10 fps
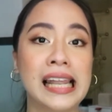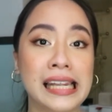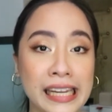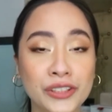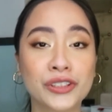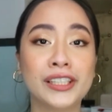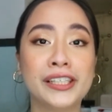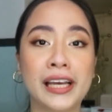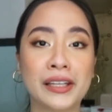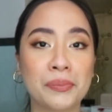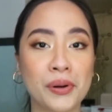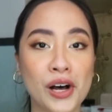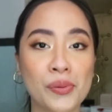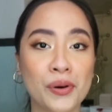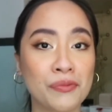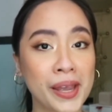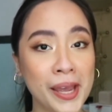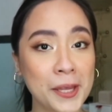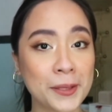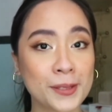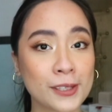literally at the palm of my hand.